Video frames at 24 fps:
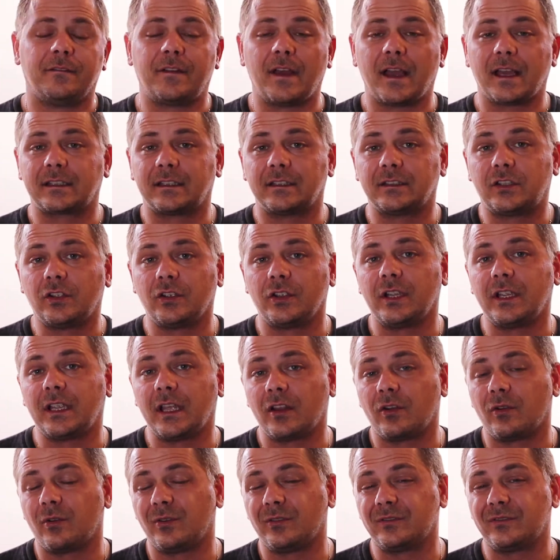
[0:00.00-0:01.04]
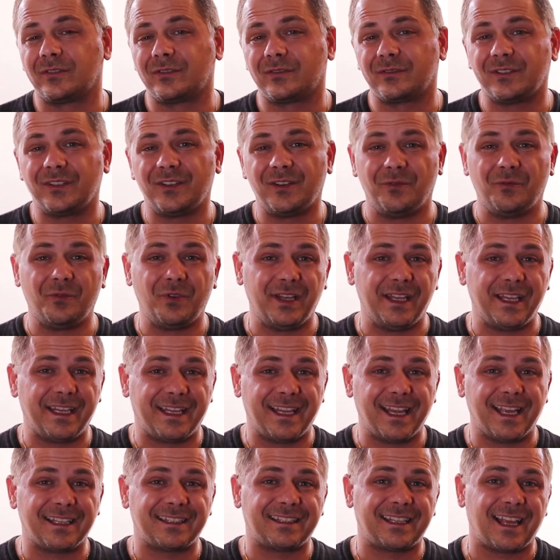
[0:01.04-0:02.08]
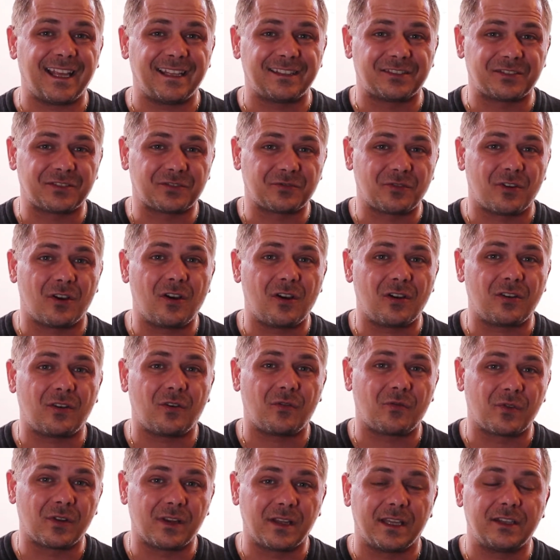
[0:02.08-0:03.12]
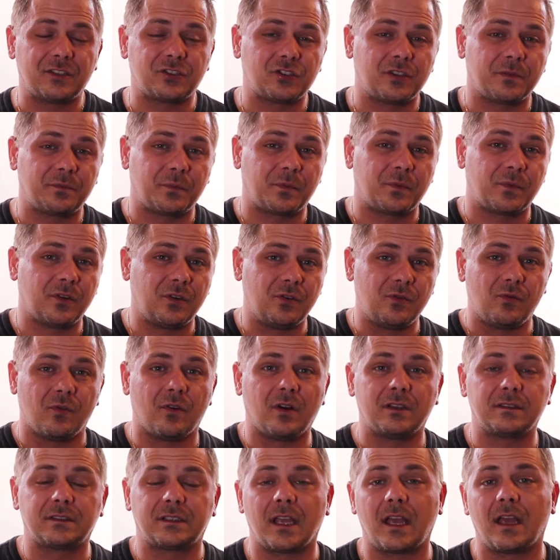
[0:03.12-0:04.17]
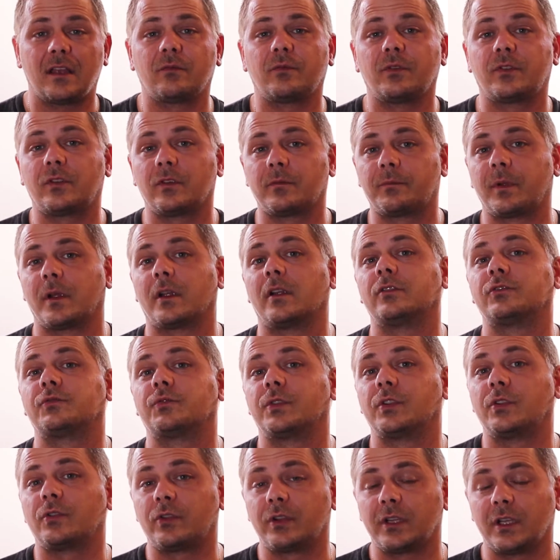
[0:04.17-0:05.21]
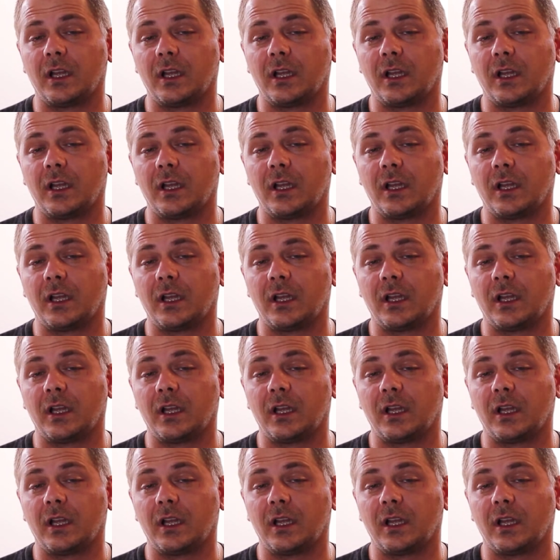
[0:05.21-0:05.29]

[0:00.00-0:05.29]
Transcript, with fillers: in fact until you get older you don't really get that strong relationship you once had with your parents when you were